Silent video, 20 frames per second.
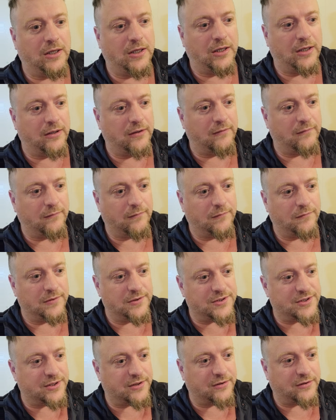and
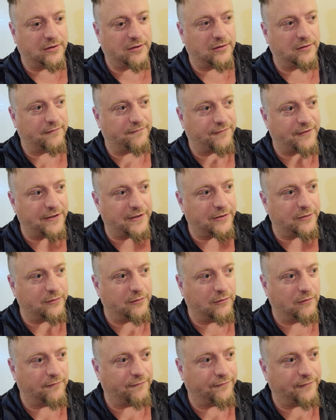wasn't there to find a
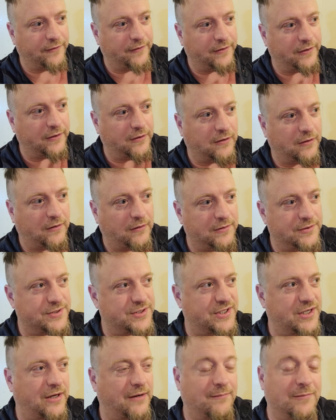girlfriend and
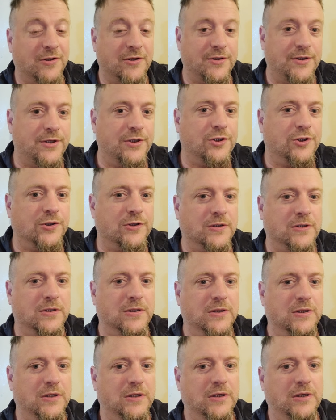say I'm a teacher.
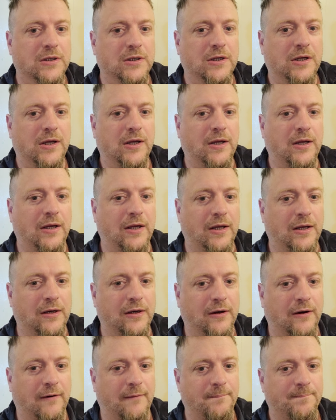
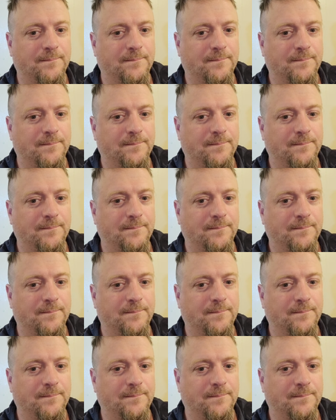And